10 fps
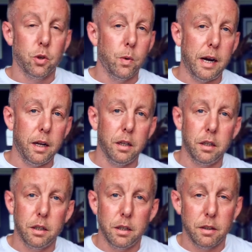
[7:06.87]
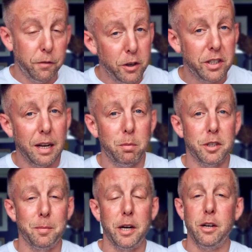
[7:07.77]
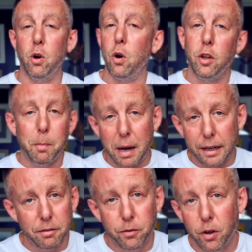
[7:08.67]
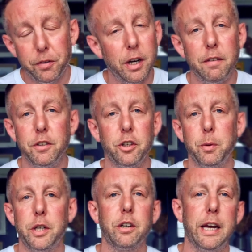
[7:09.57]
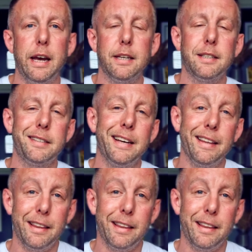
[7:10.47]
while the first tip was about all the back and forth you're having to do with your guests,